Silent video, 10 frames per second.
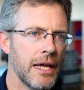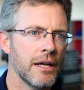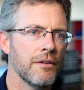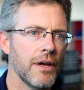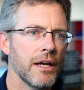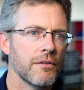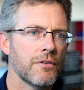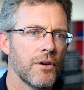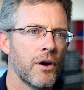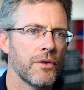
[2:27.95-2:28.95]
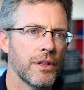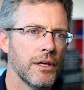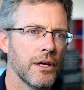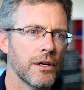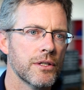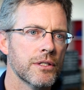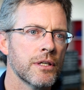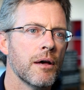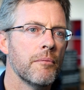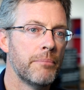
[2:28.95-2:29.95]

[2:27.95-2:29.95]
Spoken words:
innovative over the years,